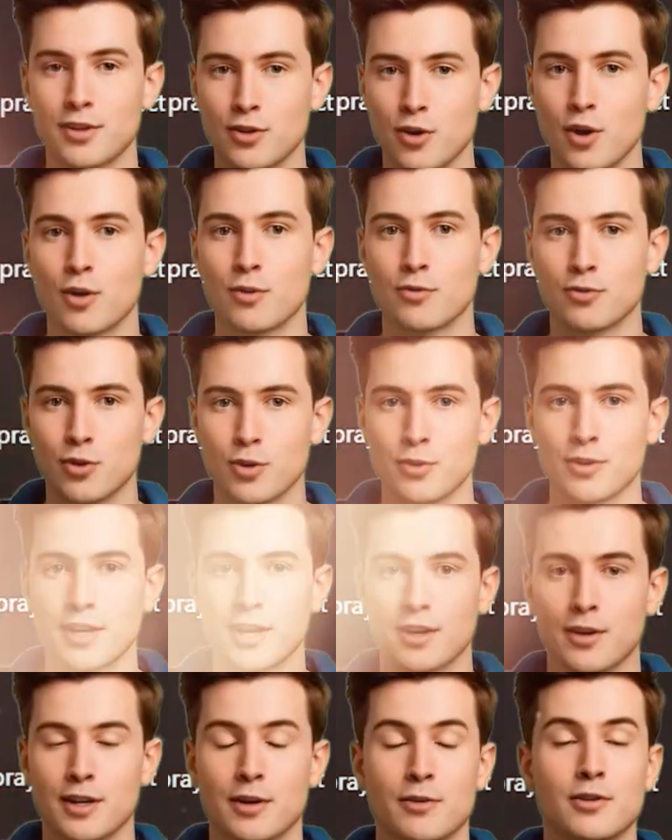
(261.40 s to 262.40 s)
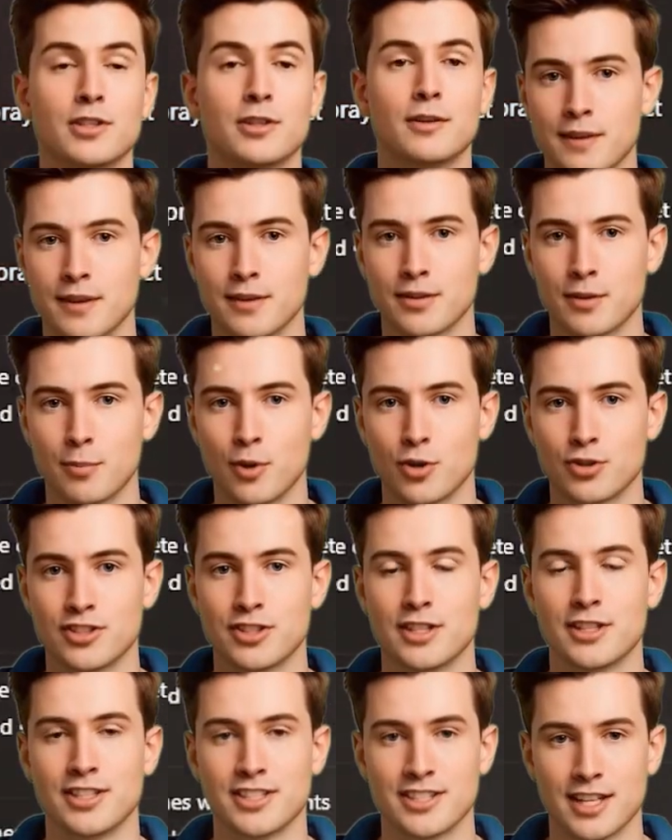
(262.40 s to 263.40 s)
long-form narratives. The most
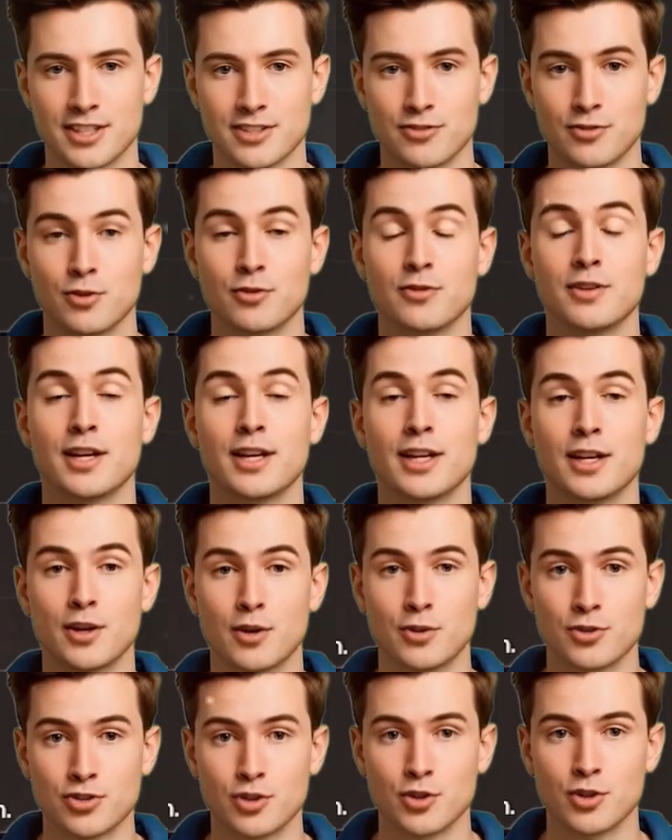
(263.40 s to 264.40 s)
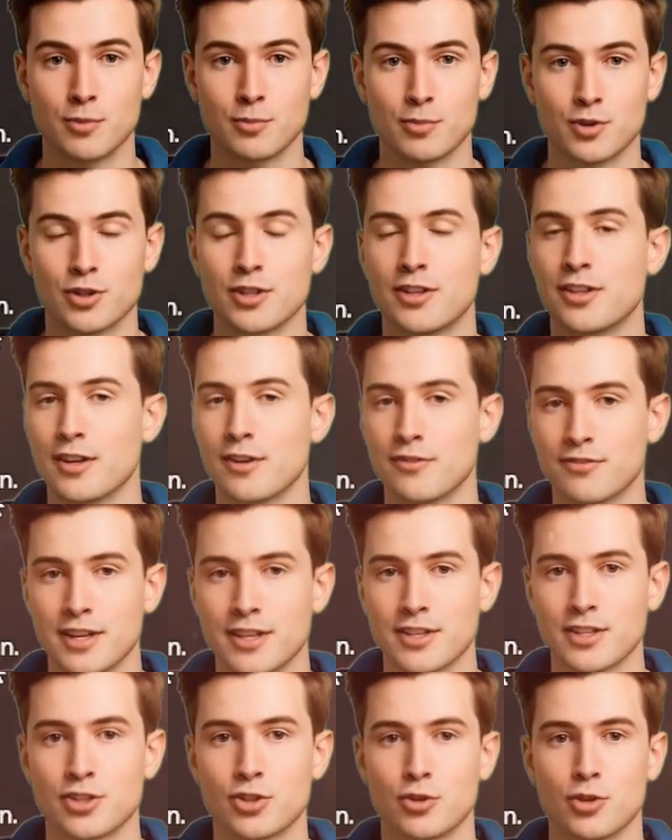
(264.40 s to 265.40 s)
successful videos are immersive and
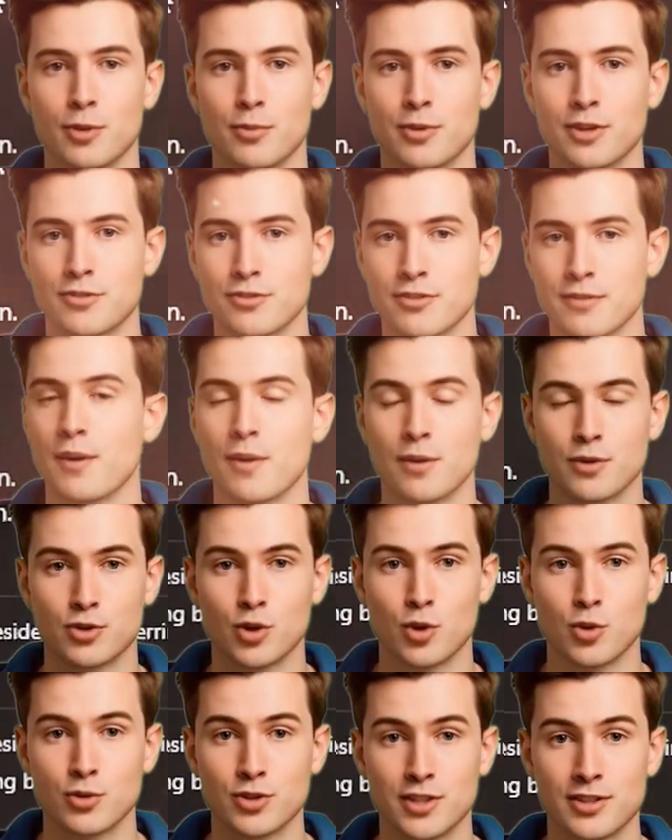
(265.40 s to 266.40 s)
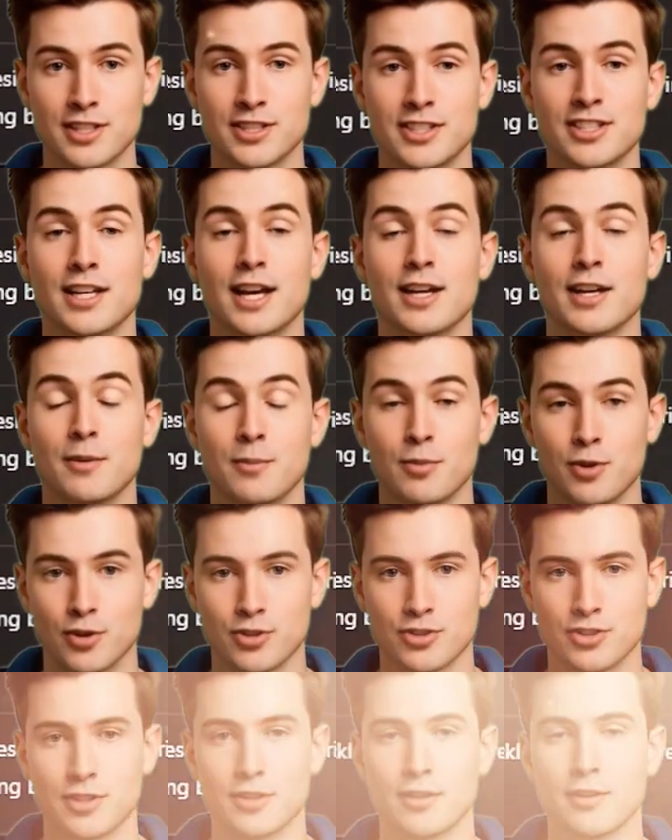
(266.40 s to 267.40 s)
descriptive, told in the second
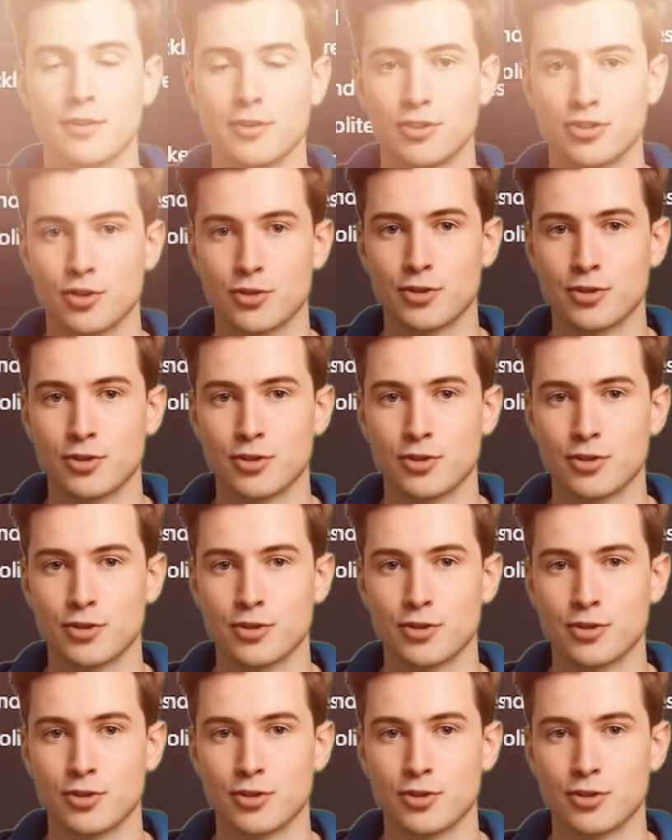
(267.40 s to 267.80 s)
person so